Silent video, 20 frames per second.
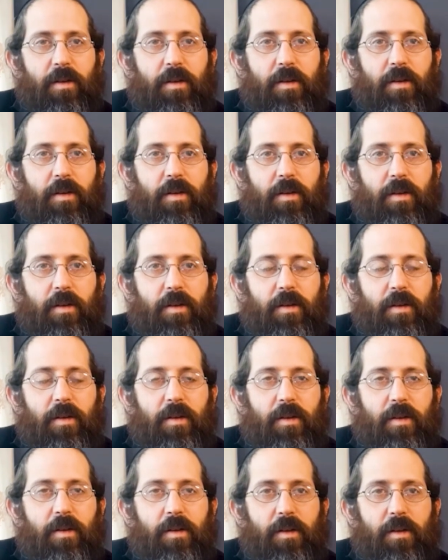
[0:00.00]

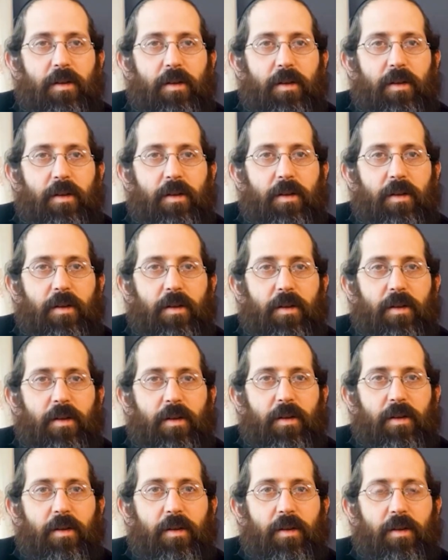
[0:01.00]

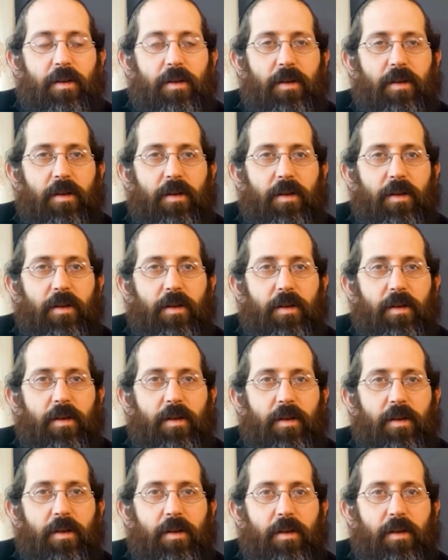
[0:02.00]

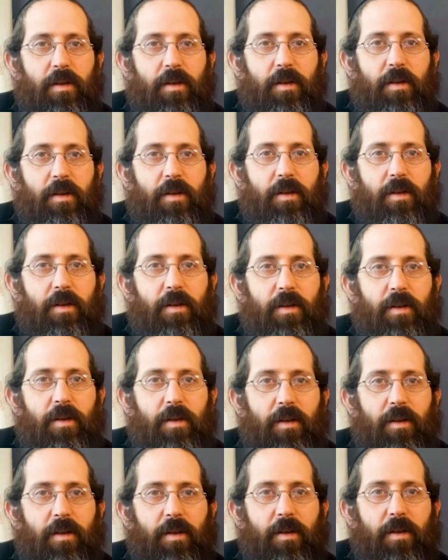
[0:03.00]

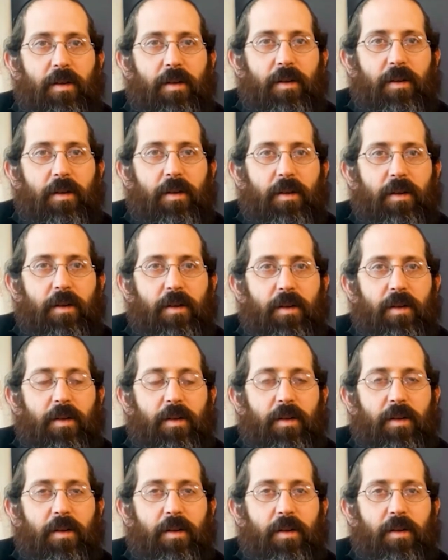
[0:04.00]

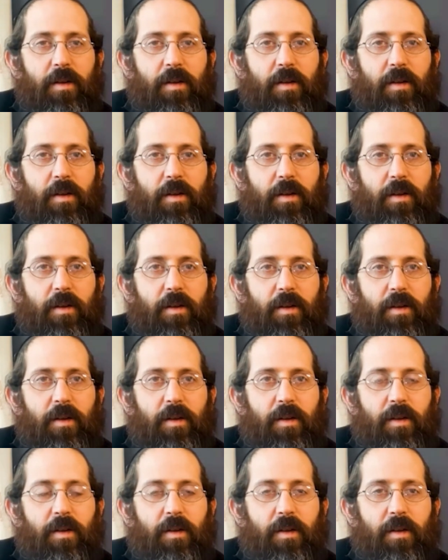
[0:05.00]

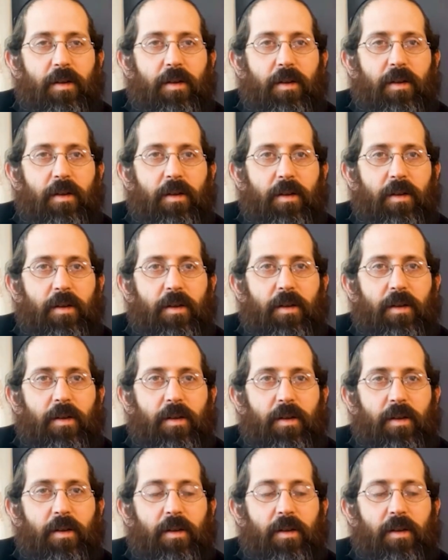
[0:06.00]
(not speaking)